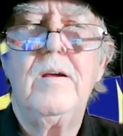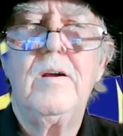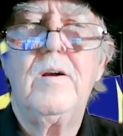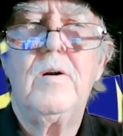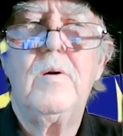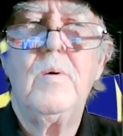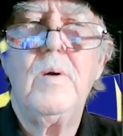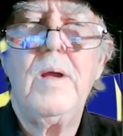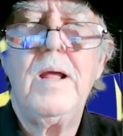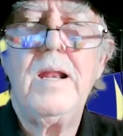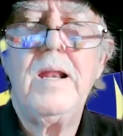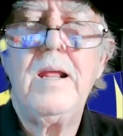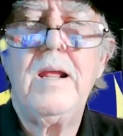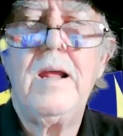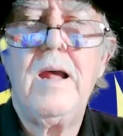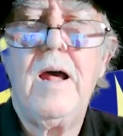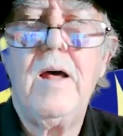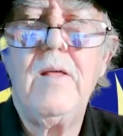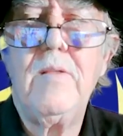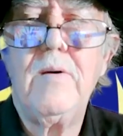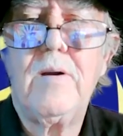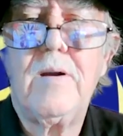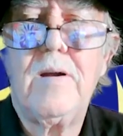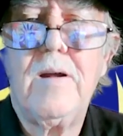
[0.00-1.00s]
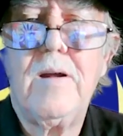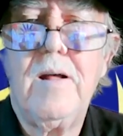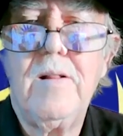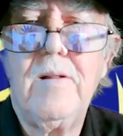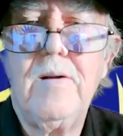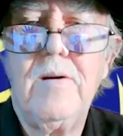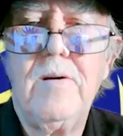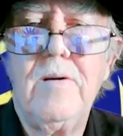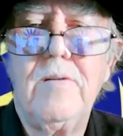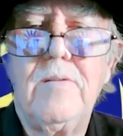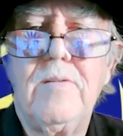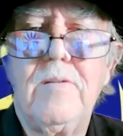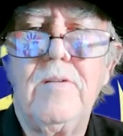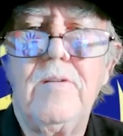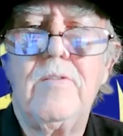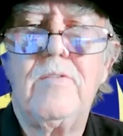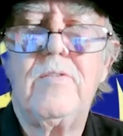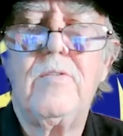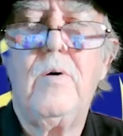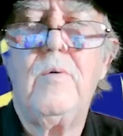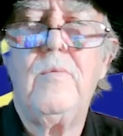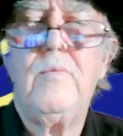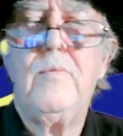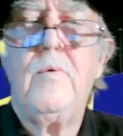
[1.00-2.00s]
creating other colors, and
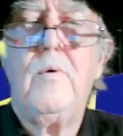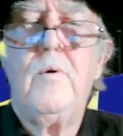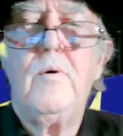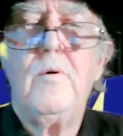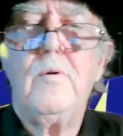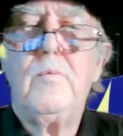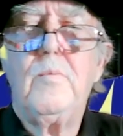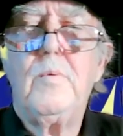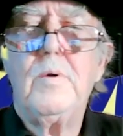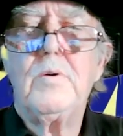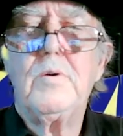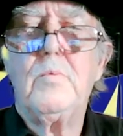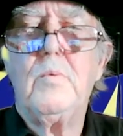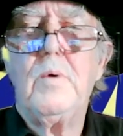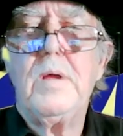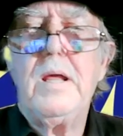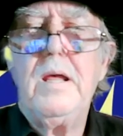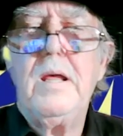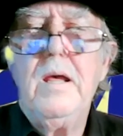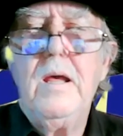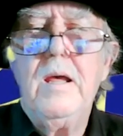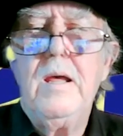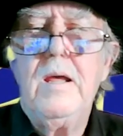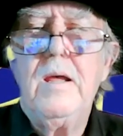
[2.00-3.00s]
so forth, which we